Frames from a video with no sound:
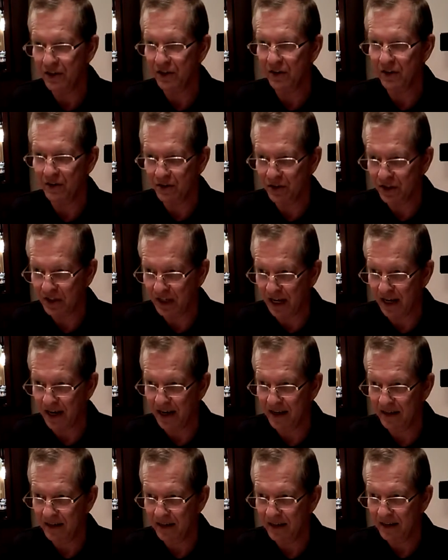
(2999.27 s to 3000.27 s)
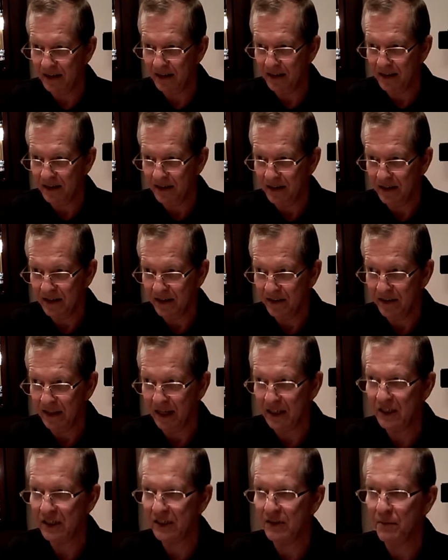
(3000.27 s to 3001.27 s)
Do you understand?
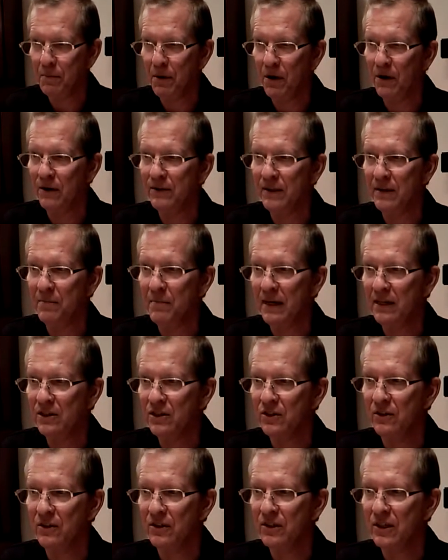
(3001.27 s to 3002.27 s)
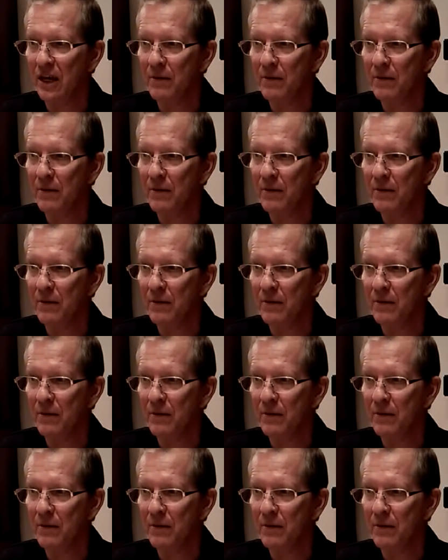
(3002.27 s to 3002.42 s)
That's the part that makes you the